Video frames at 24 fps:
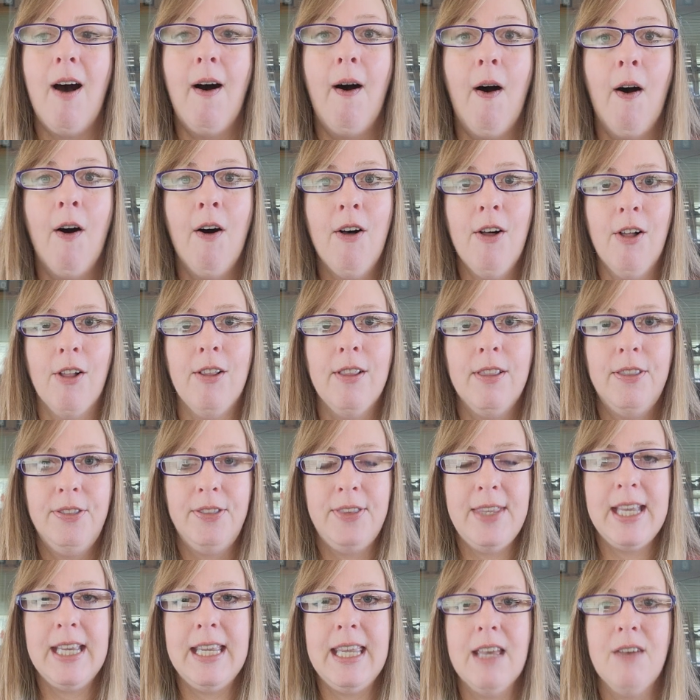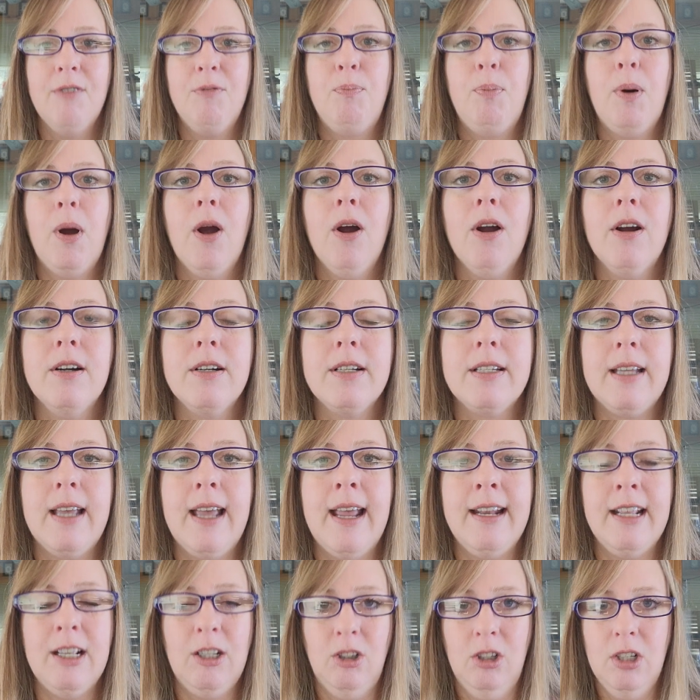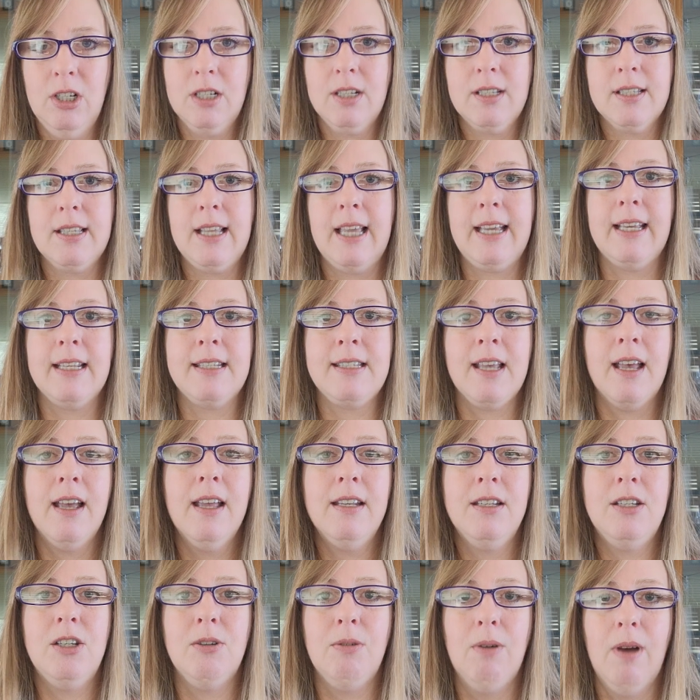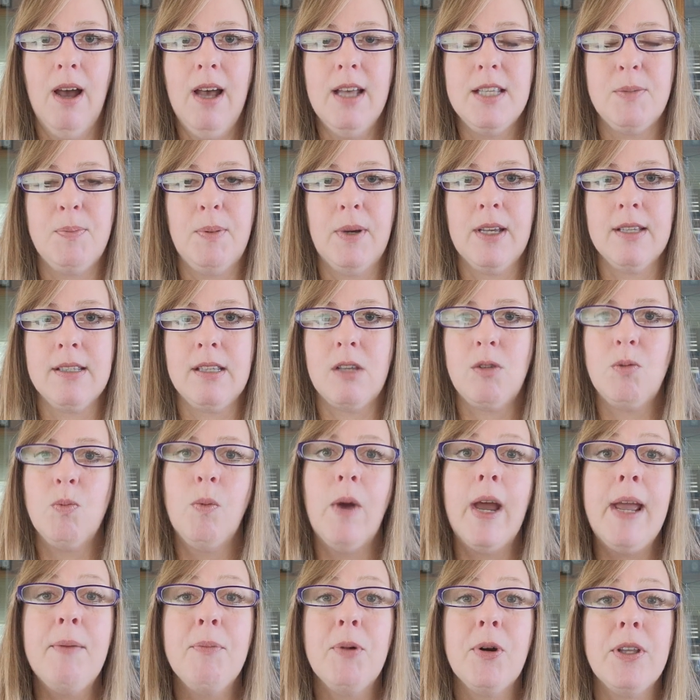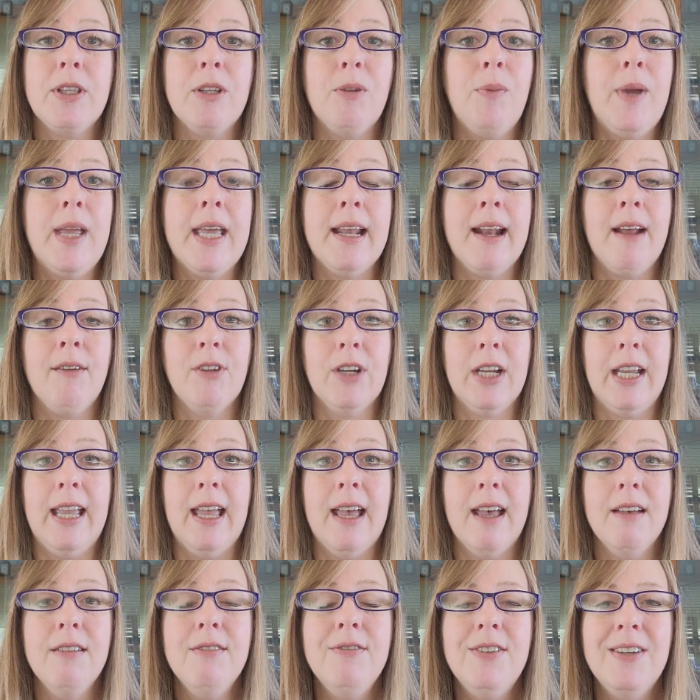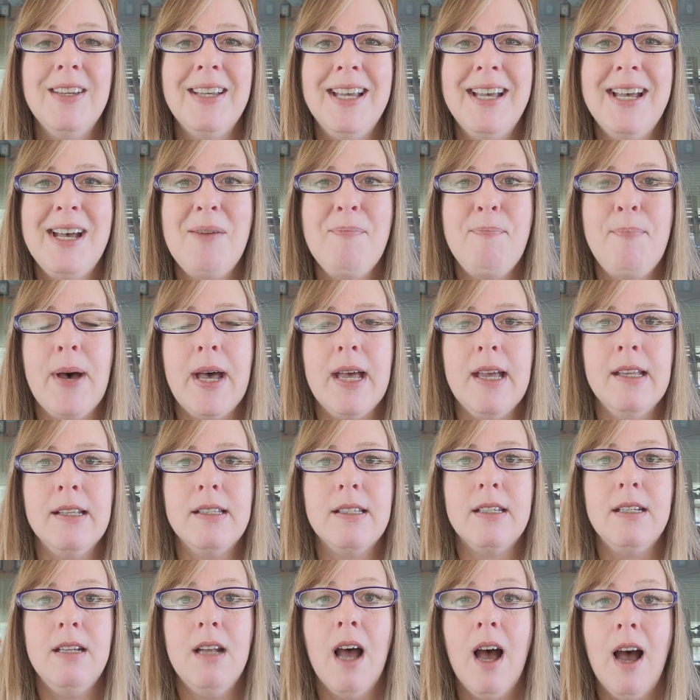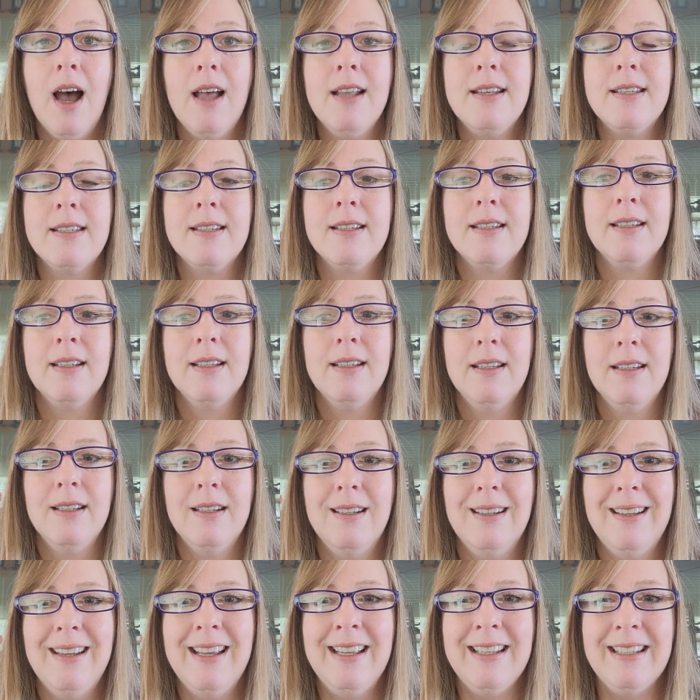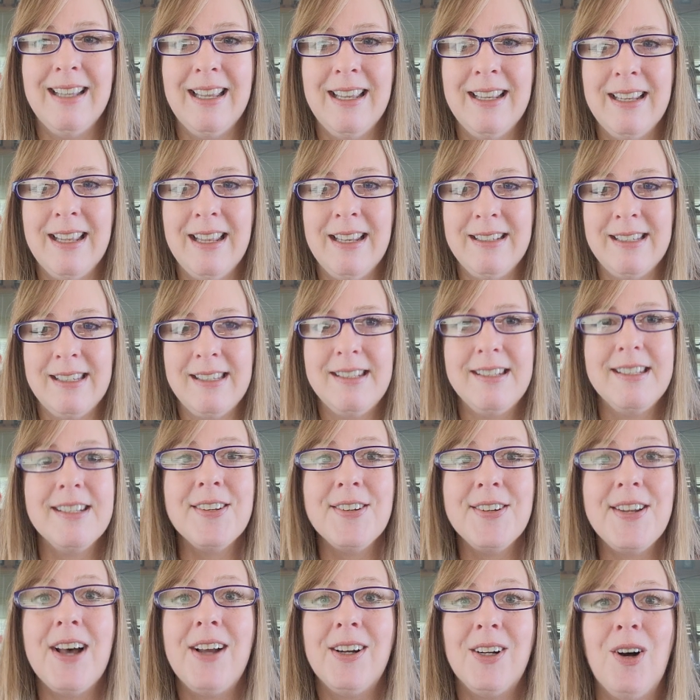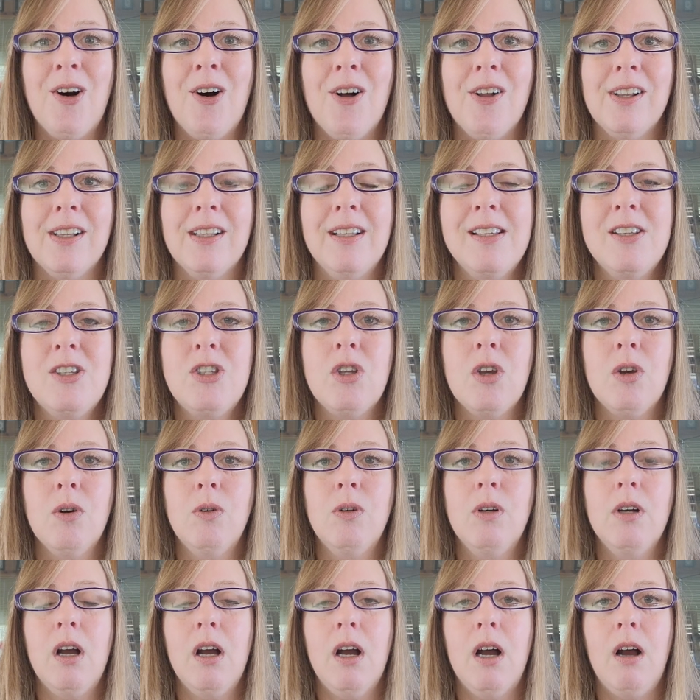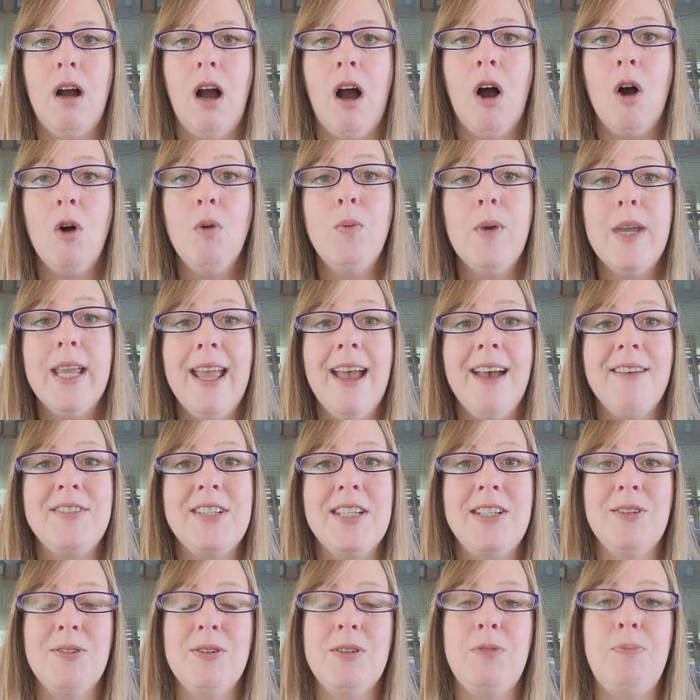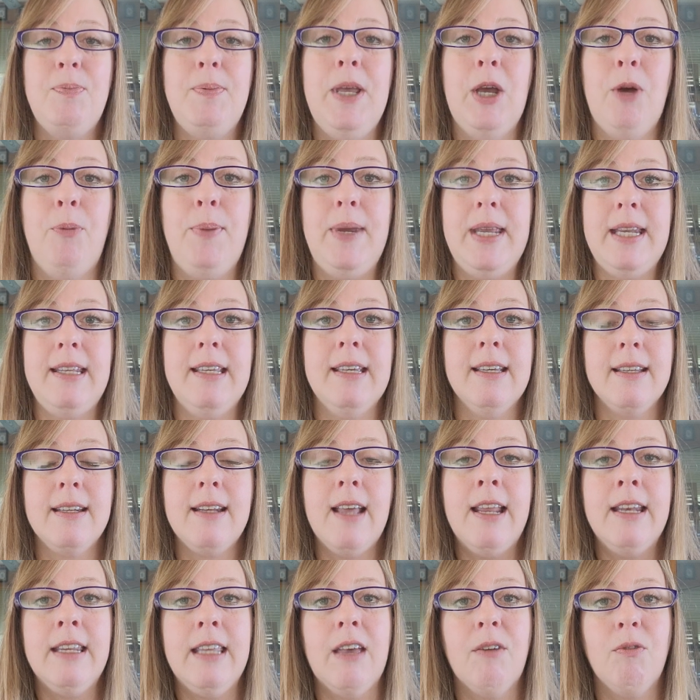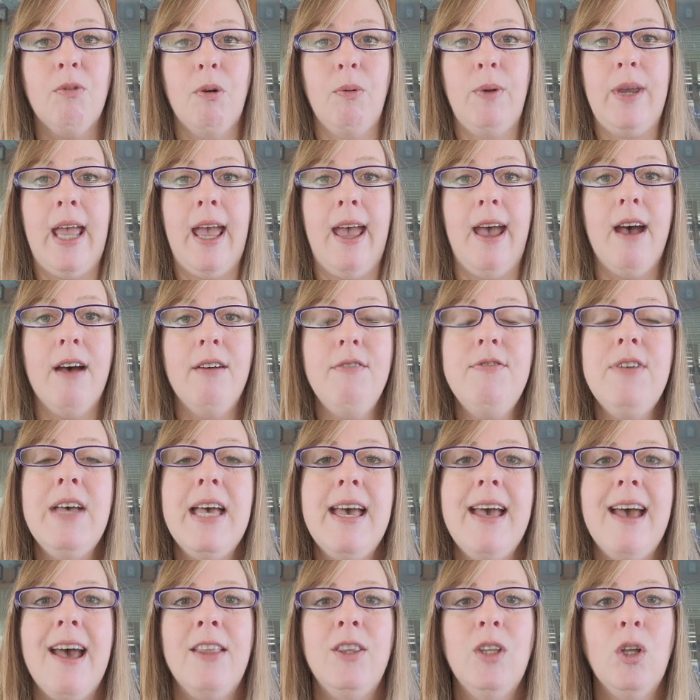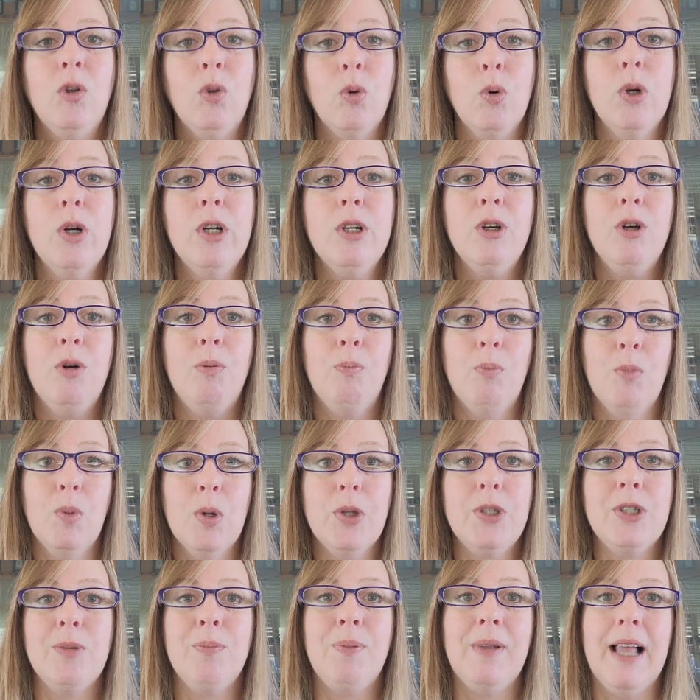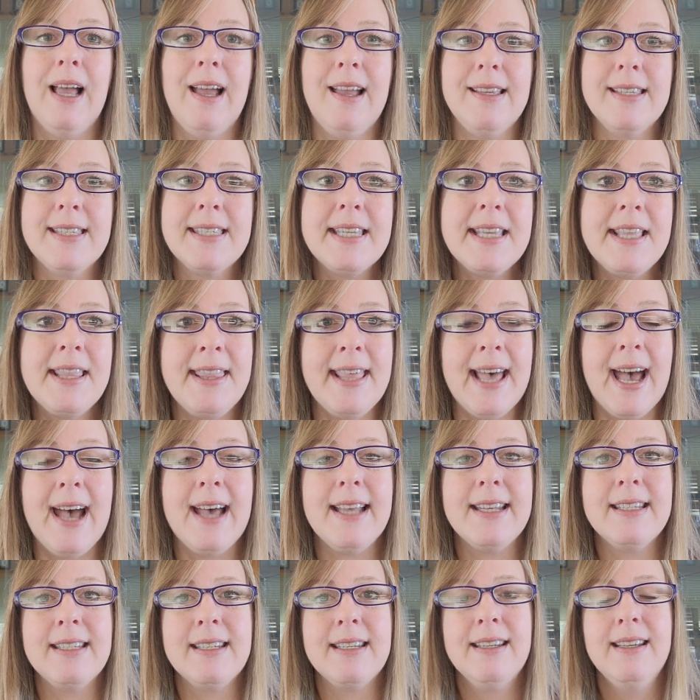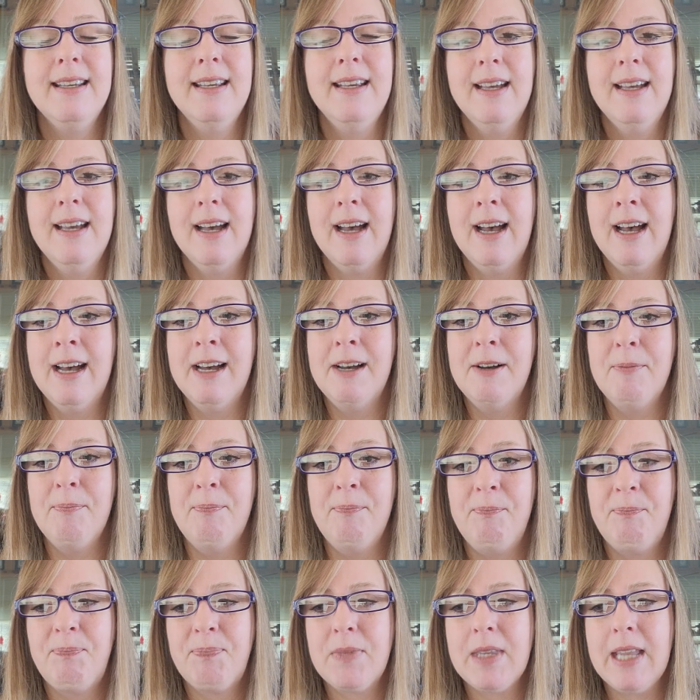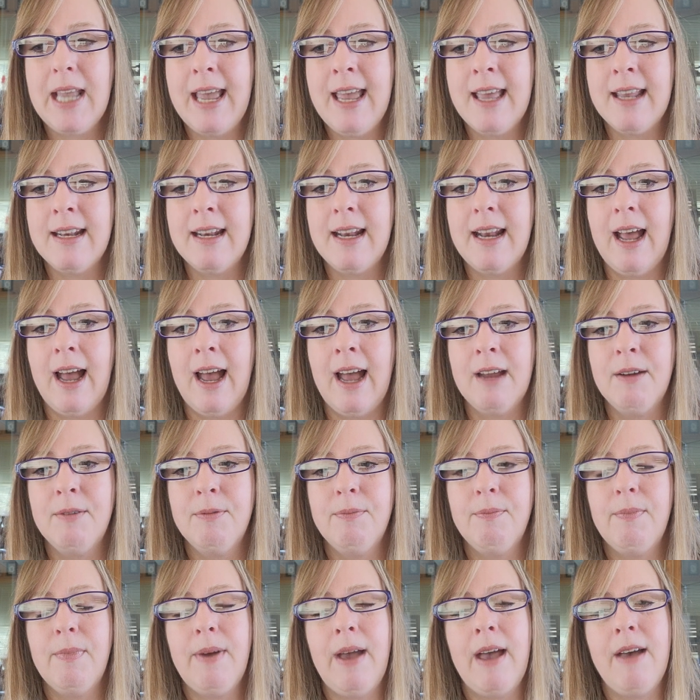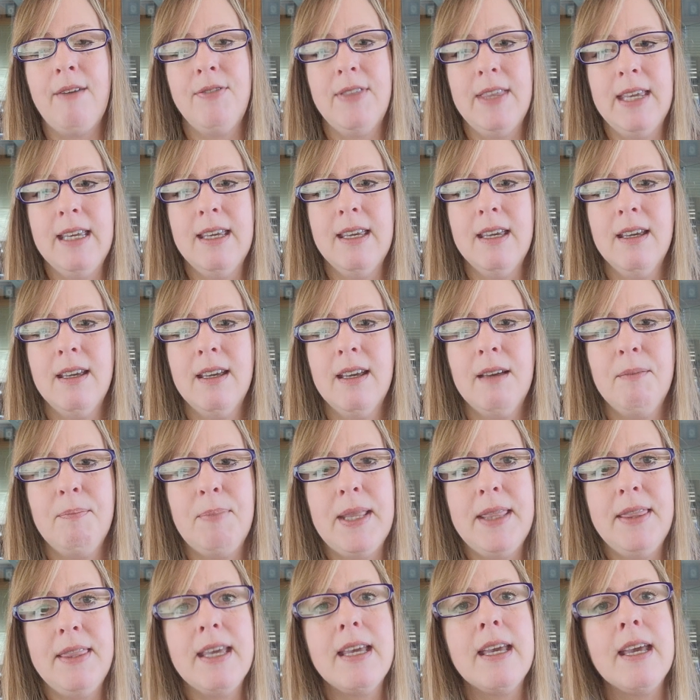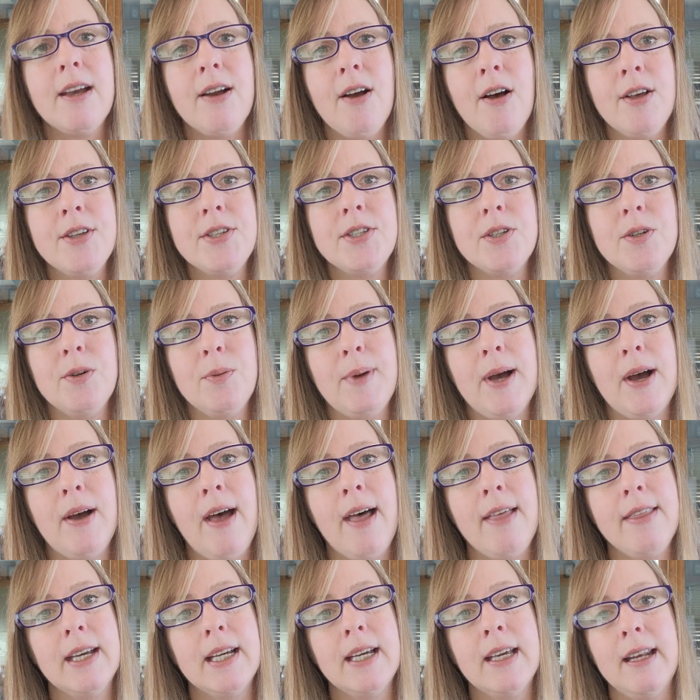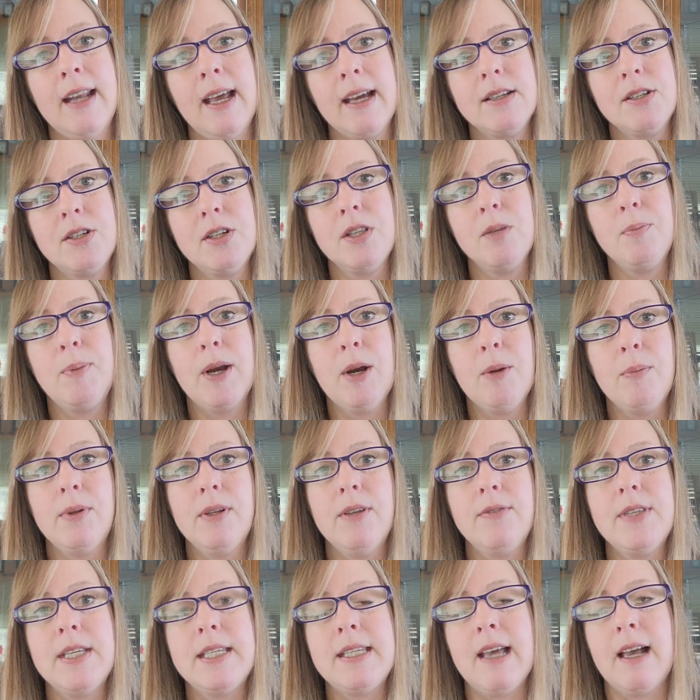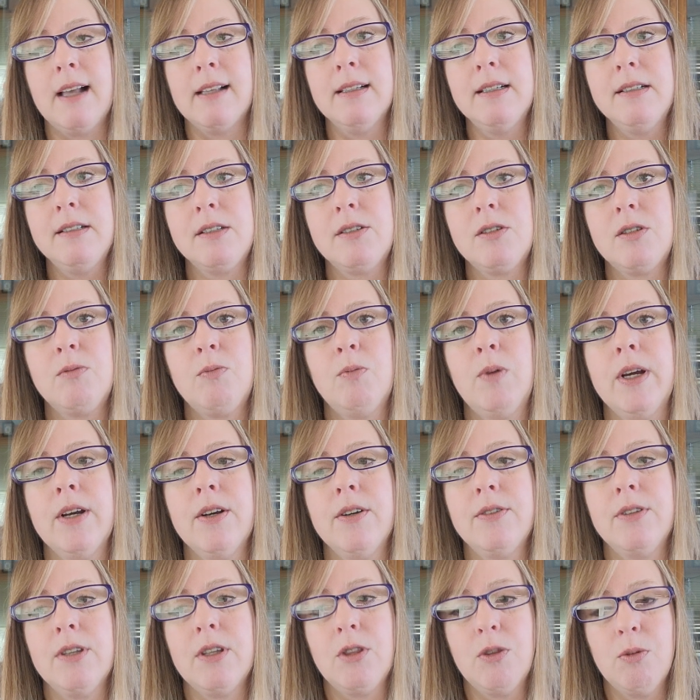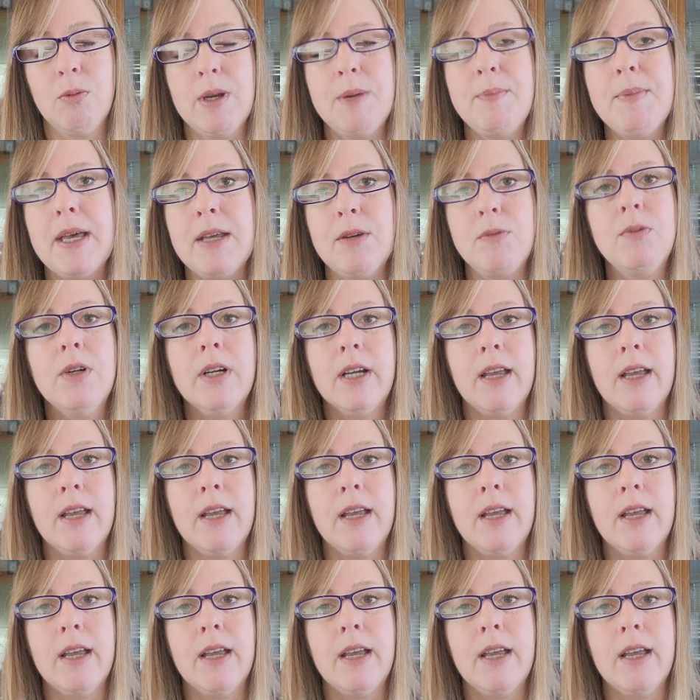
all. They give part, and it looks like a ton to us because it's way more than we could ever give, but it's not, it's still not all. So all we have to do is be obedient and give what we have, and the Lord multiplies that. And I have been thinking also about how that connects to the parable of the talents, where the 3 men were